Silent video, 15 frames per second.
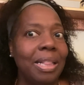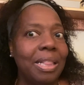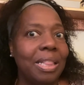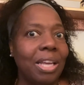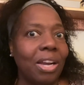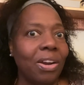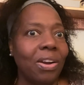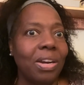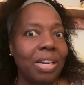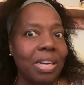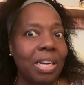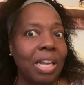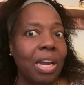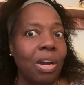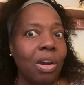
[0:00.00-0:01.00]

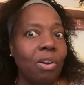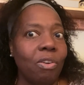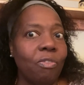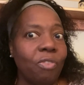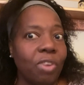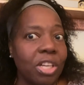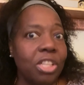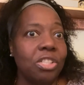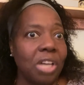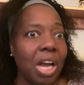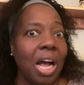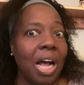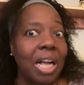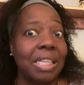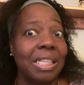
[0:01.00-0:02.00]
They're
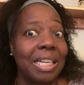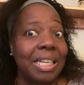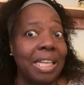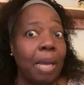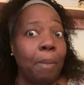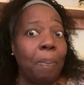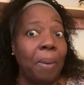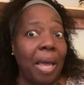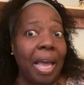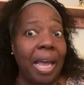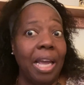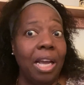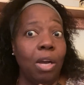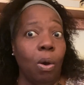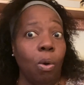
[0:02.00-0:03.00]
franchise. They
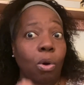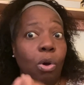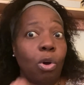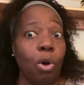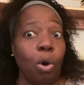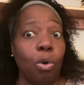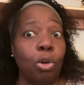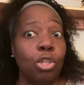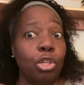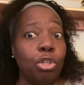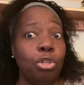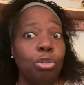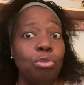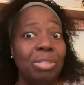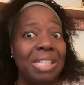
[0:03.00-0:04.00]
pay Coca-Cola to
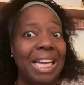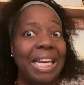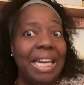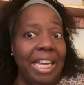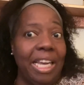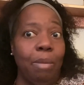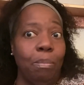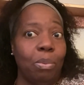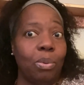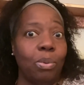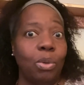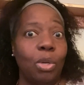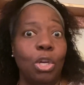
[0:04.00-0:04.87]
use their label.